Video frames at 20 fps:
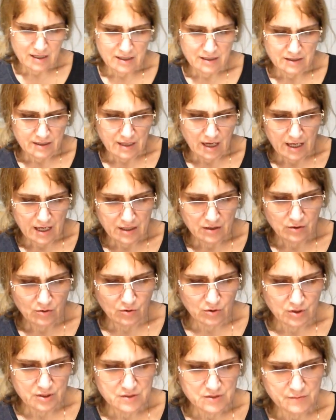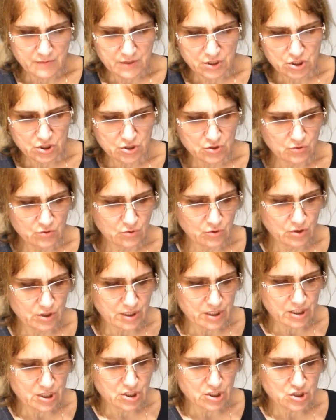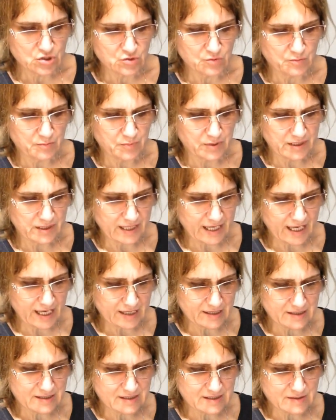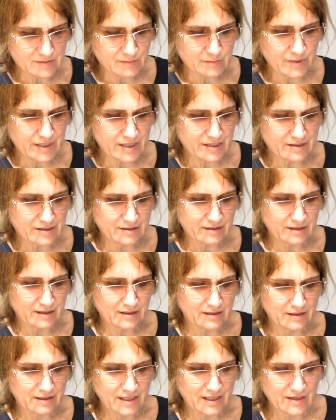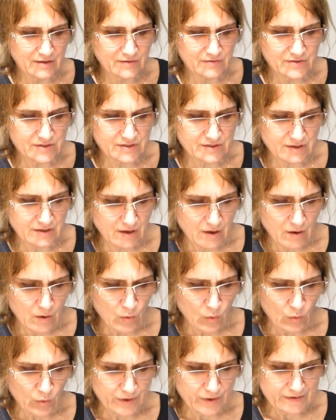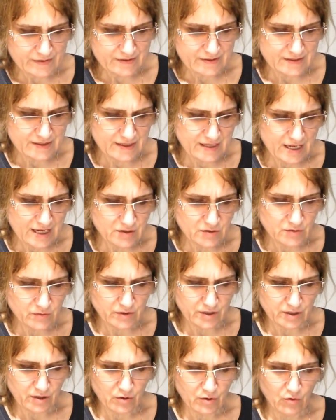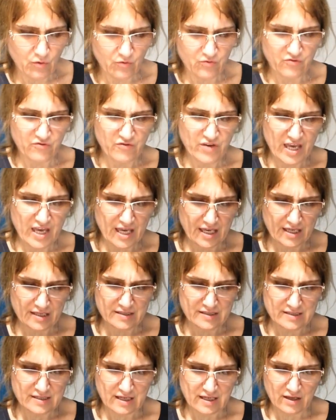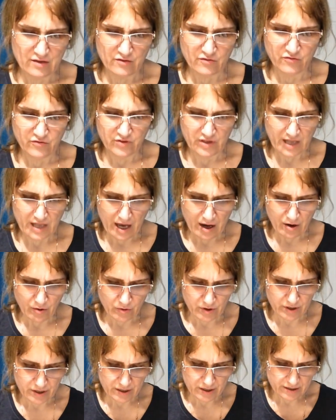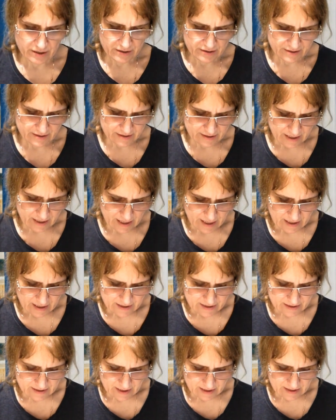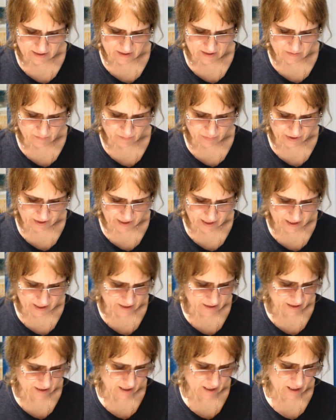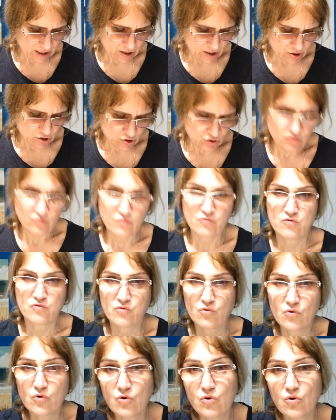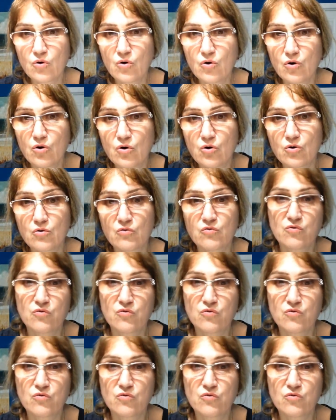Dicots mature into plants bearing leaves with network of veins and flowers that split into 4 or